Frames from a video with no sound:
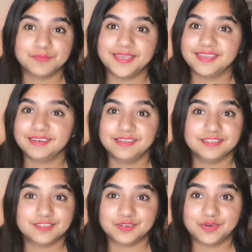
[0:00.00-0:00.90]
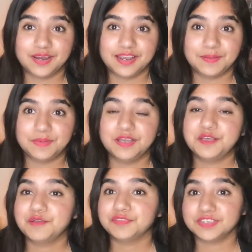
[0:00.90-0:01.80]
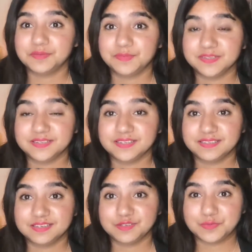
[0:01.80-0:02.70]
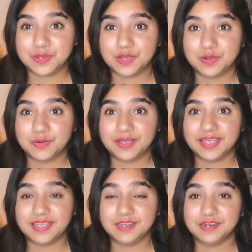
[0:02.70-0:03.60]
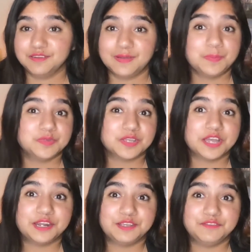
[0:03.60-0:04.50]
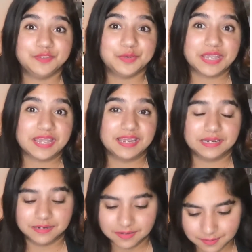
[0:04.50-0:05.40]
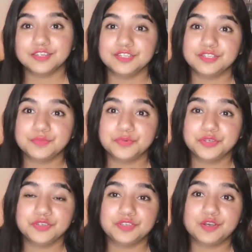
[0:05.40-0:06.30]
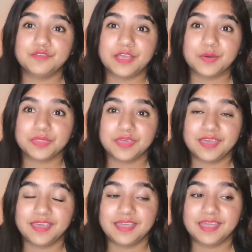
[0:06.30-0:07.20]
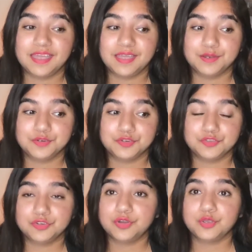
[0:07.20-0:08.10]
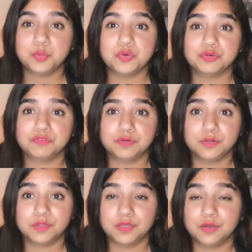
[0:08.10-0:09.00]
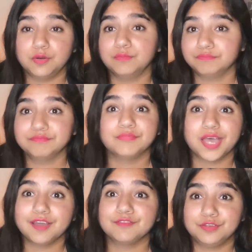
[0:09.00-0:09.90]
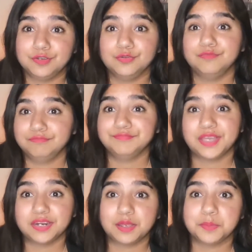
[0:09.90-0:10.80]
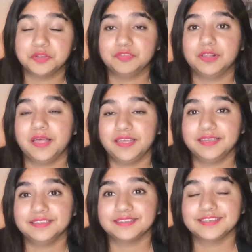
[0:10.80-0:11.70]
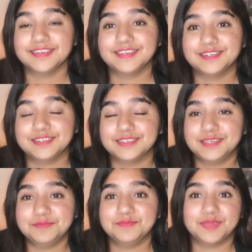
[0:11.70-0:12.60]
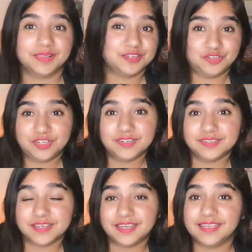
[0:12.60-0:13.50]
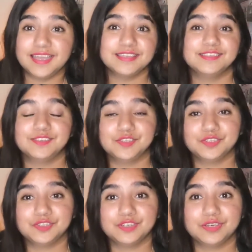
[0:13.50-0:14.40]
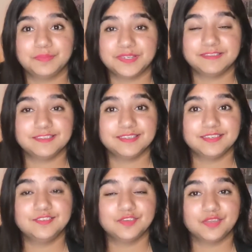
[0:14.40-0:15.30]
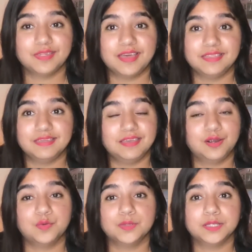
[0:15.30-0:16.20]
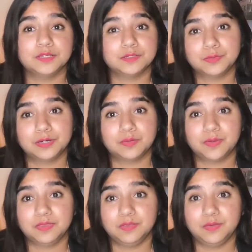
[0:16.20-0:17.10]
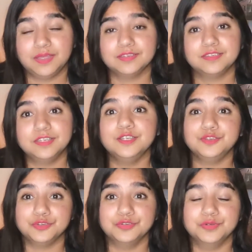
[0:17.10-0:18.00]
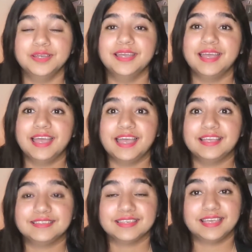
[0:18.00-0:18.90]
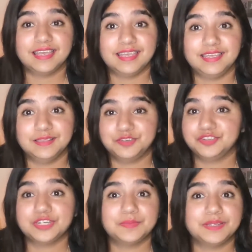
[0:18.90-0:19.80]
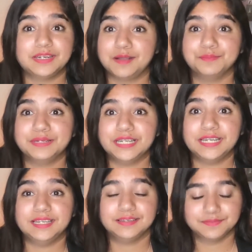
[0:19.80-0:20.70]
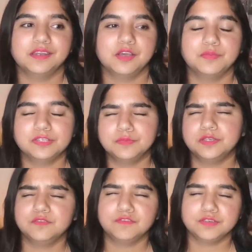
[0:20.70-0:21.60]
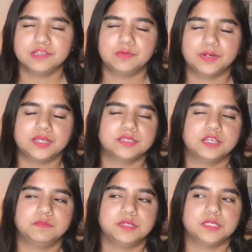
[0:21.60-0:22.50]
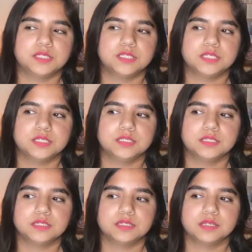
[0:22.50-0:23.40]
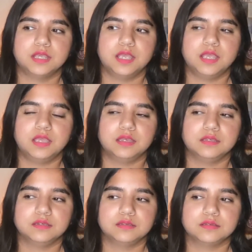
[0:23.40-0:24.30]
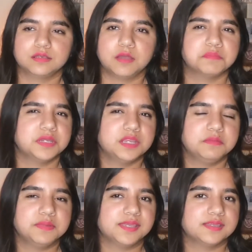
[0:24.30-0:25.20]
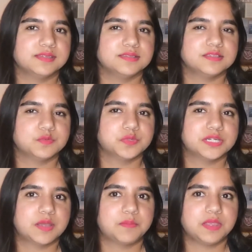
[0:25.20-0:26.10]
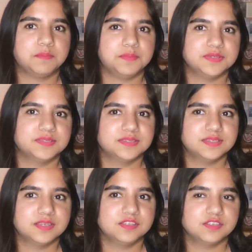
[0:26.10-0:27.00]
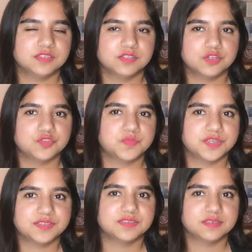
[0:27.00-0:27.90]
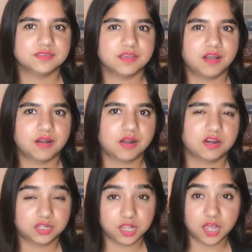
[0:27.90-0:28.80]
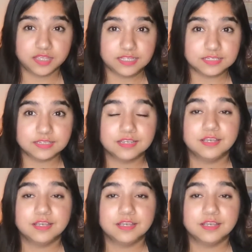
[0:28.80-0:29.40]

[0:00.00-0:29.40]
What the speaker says: Make an Instagram for your business as well, and a website if you can, just to put yourself out there and to show your portfolio after you've had a couple of clients, to seem legit, I guess, to businesses, so that they are willing to work with you and see you as a legitimate company. Now, it must be confusing when I say businesses and company, because when I mean businesses, those businesses are our clients.